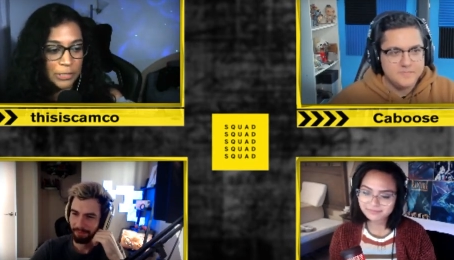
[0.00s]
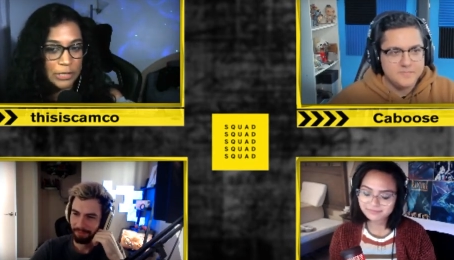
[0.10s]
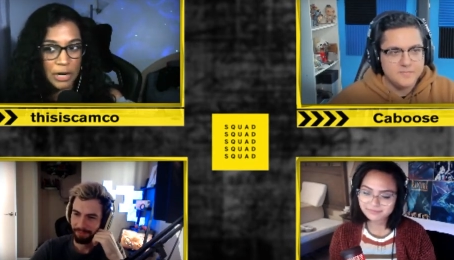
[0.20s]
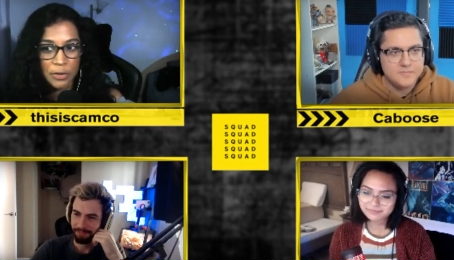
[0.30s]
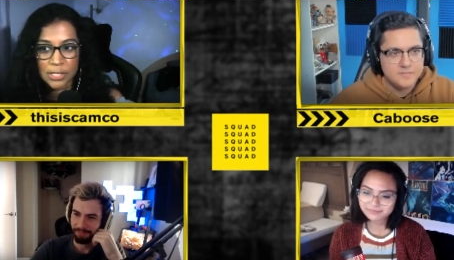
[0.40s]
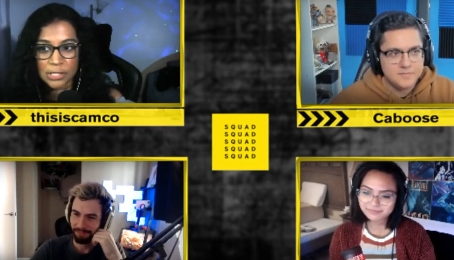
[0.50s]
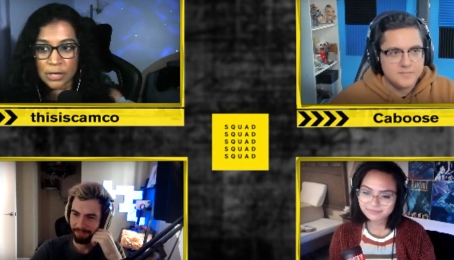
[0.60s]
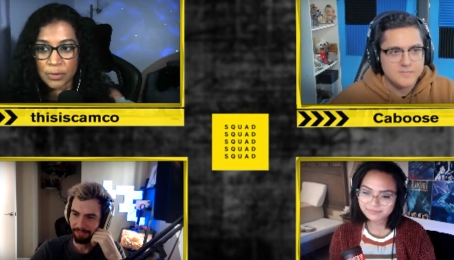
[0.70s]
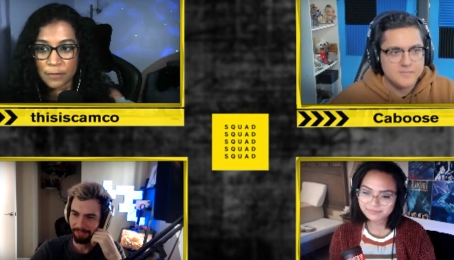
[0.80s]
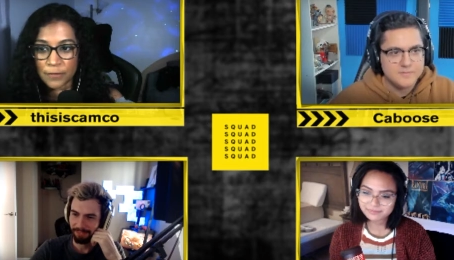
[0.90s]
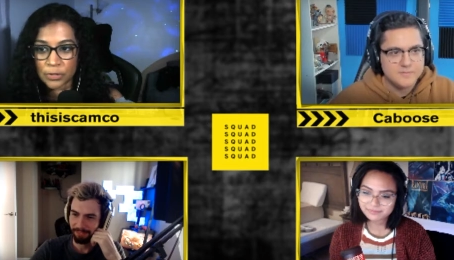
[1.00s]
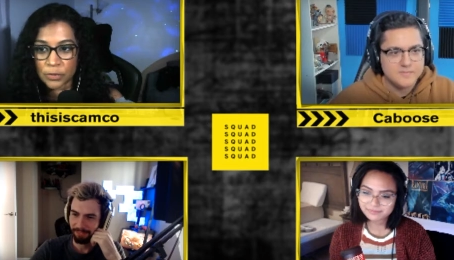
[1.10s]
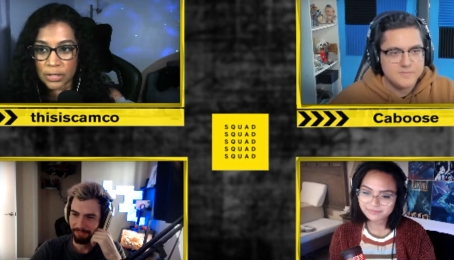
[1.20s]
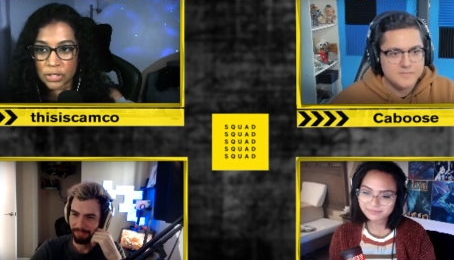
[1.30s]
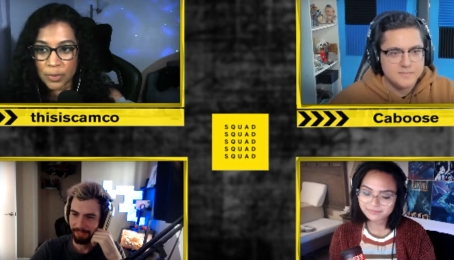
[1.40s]
Speaker 1: to start? Who wants to start with the
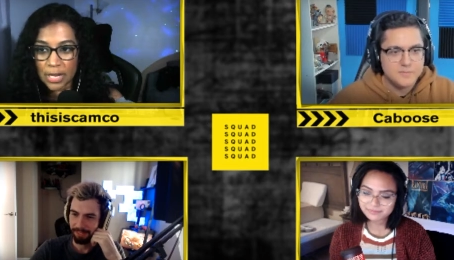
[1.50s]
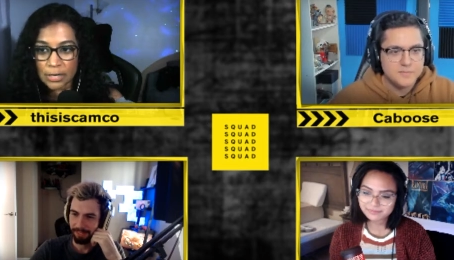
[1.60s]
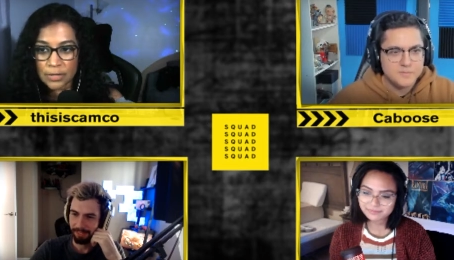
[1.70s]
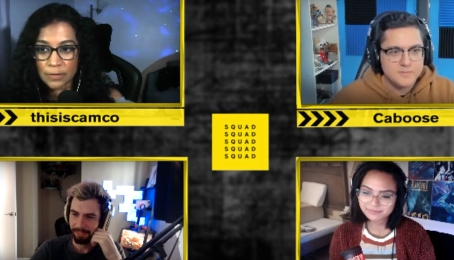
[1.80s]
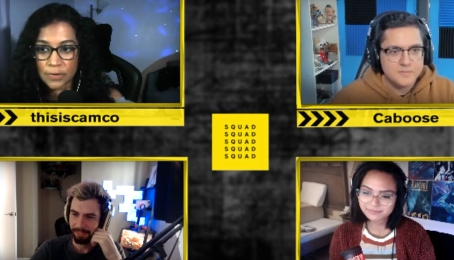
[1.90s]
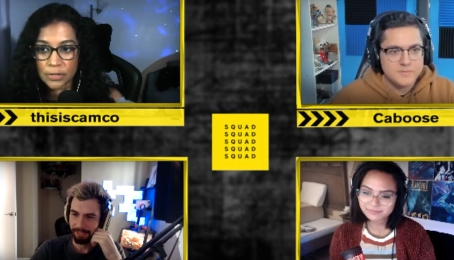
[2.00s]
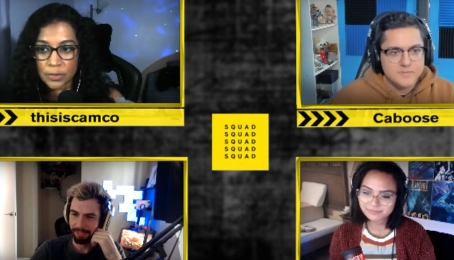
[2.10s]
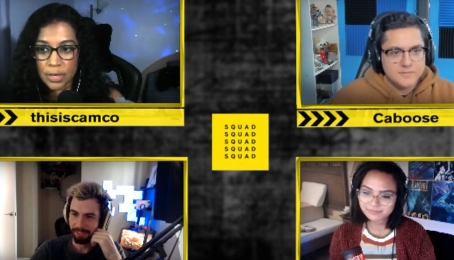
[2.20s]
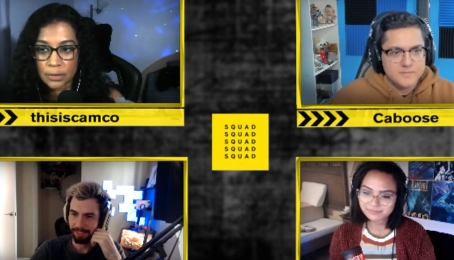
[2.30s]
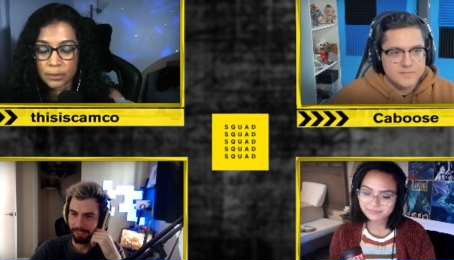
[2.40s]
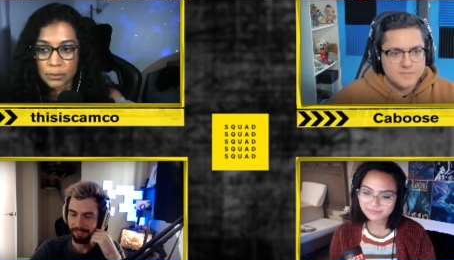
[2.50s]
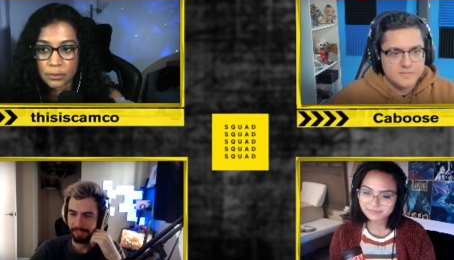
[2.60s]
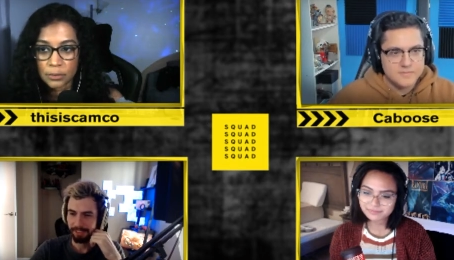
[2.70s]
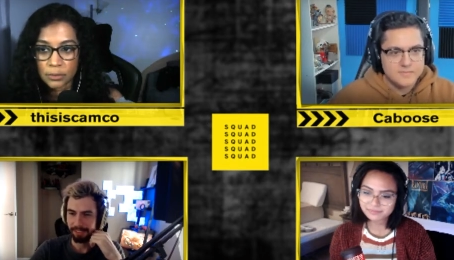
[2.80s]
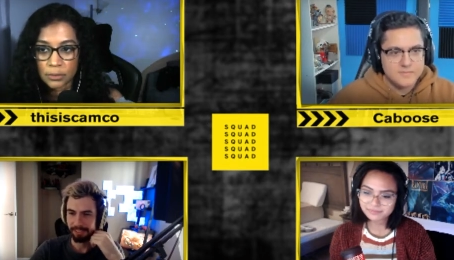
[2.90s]
first one? Should we get into the first one?
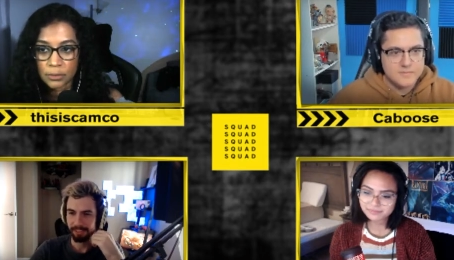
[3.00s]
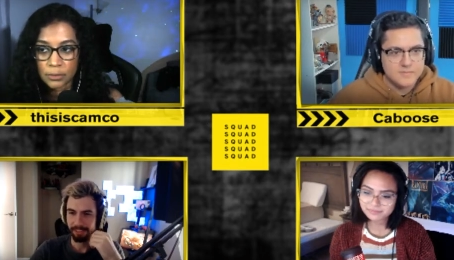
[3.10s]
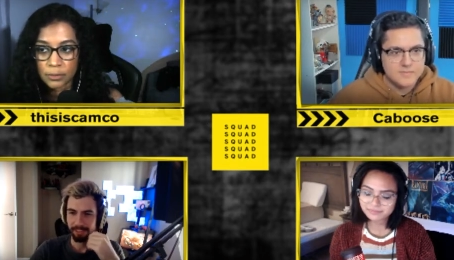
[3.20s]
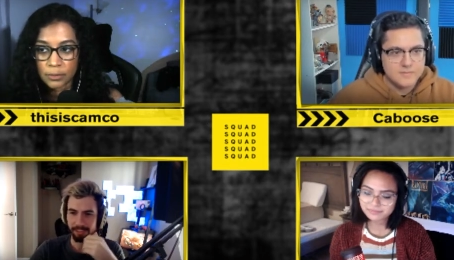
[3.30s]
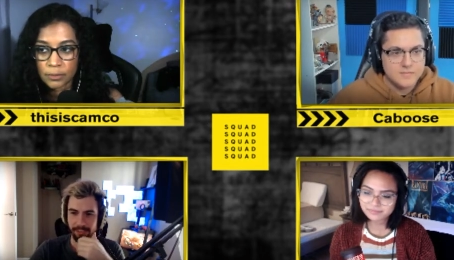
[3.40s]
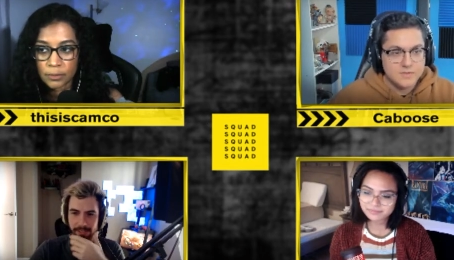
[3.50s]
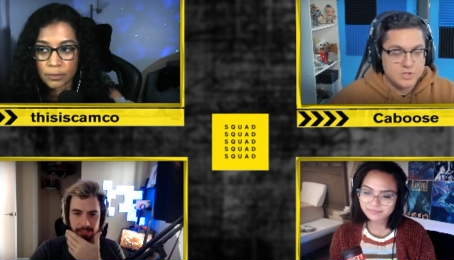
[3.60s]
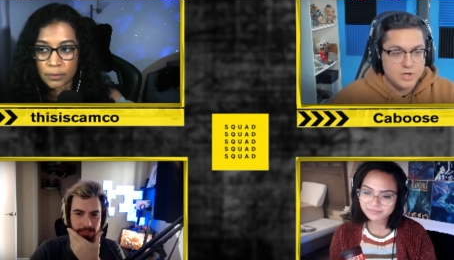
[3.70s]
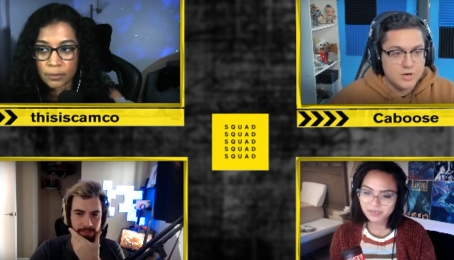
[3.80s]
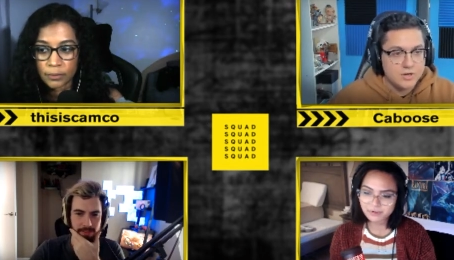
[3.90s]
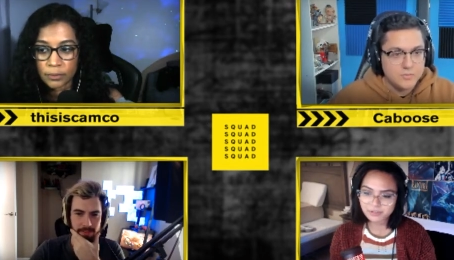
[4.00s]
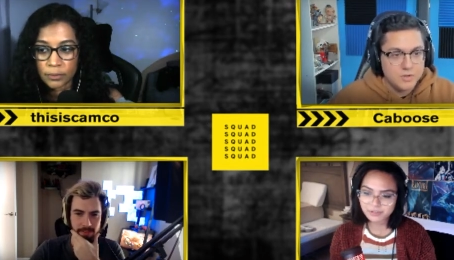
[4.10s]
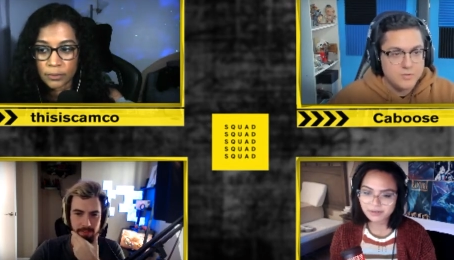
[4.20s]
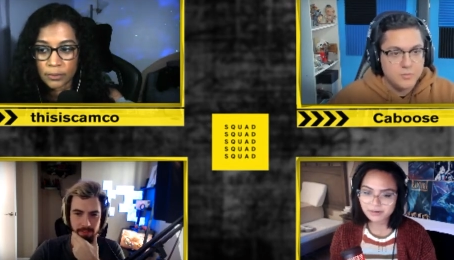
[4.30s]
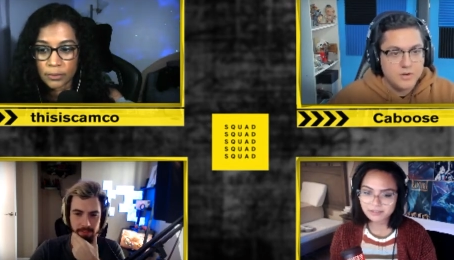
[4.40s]
Speaker 2: Sure.
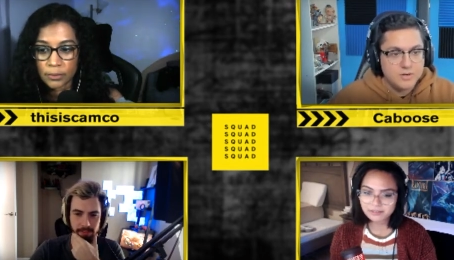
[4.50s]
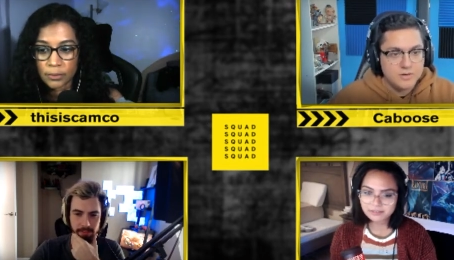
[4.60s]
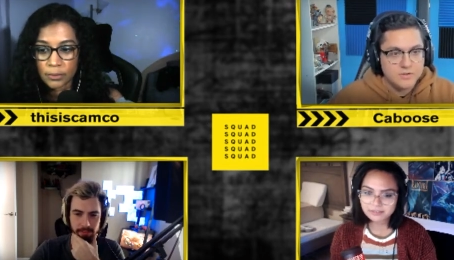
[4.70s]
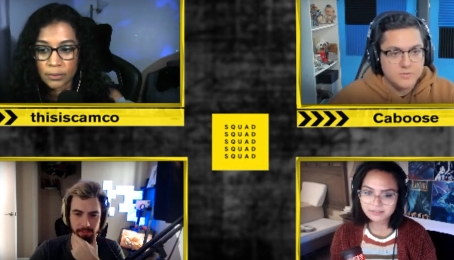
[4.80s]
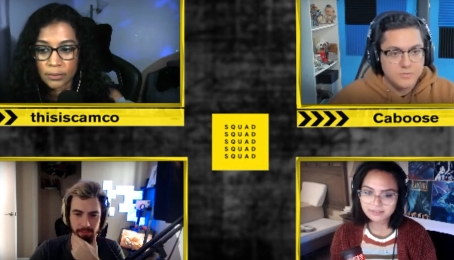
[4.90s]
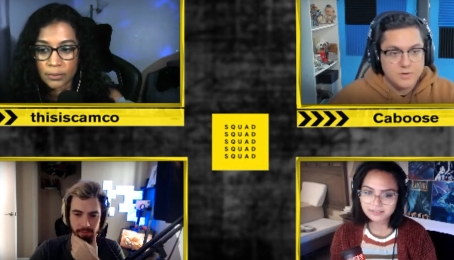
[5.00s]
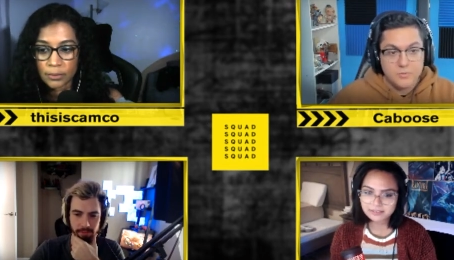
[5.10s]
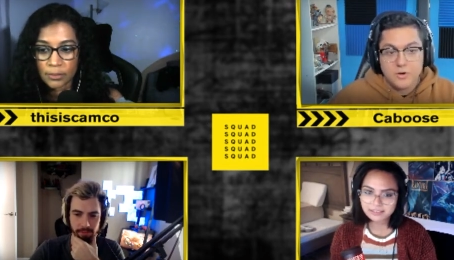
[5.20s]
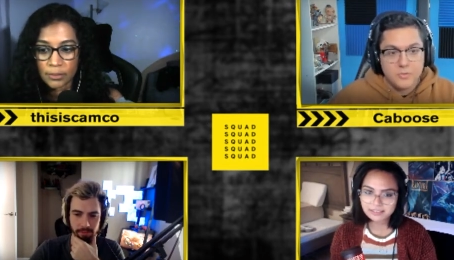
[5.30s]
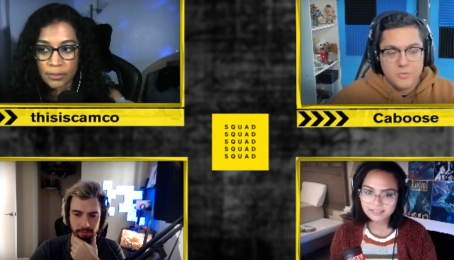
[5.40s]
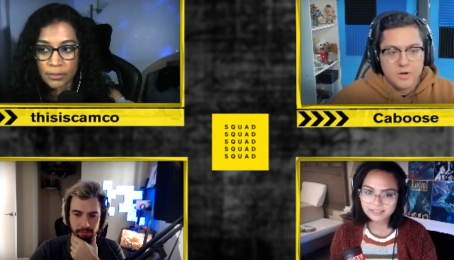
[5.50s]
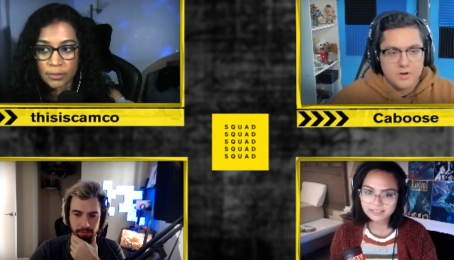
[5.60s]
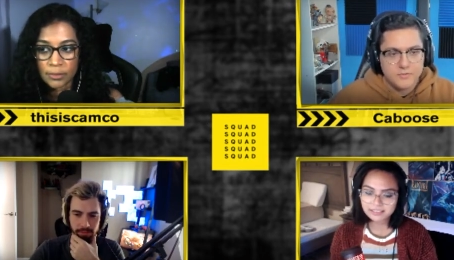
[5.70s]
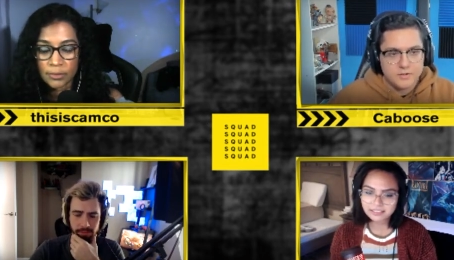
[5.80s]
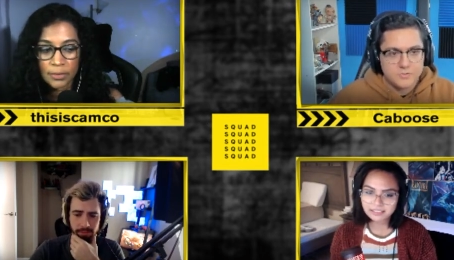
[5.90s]
What, what, what what do we want
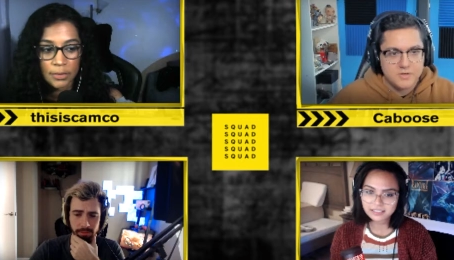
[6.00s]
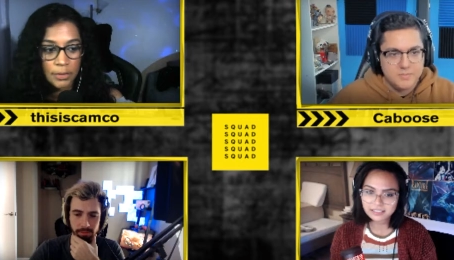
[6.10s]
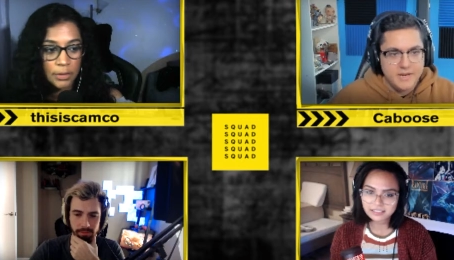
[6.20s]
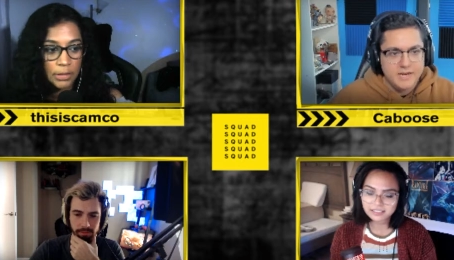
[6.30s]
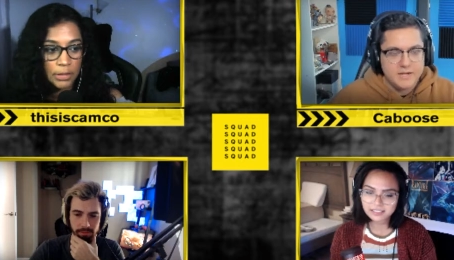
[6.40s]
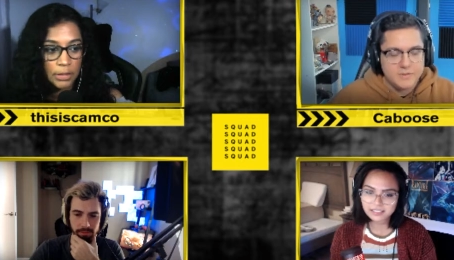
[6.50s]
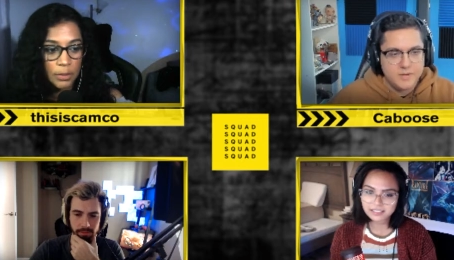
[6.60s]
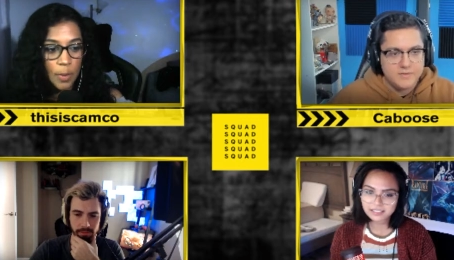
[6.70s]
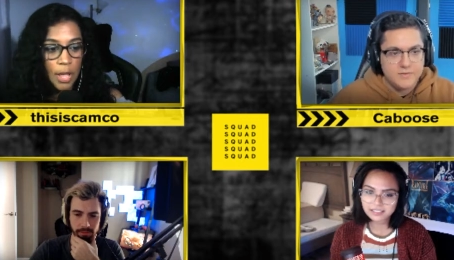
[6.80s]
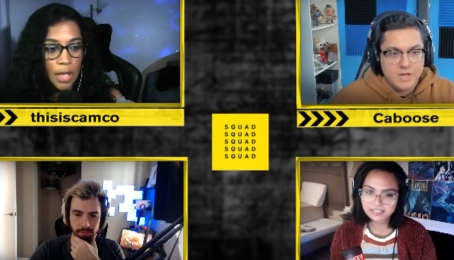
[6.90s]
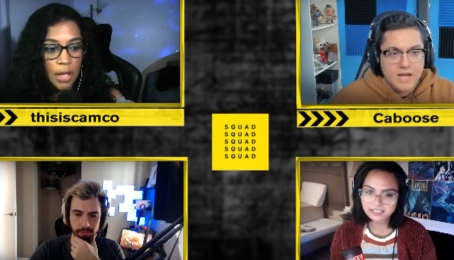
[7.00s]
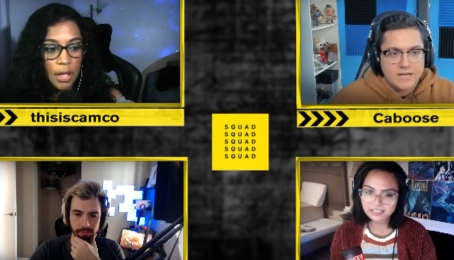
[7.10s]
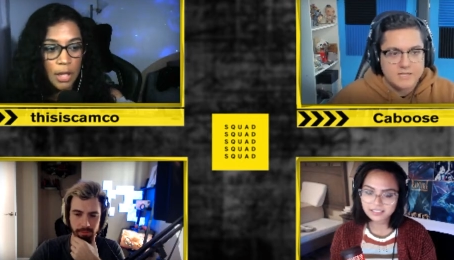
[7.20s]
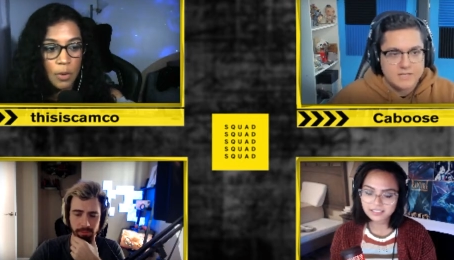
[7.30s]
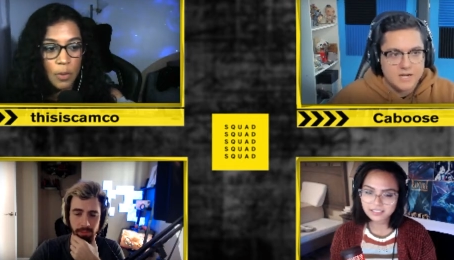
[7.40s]
our first one to be? We well, have a lot to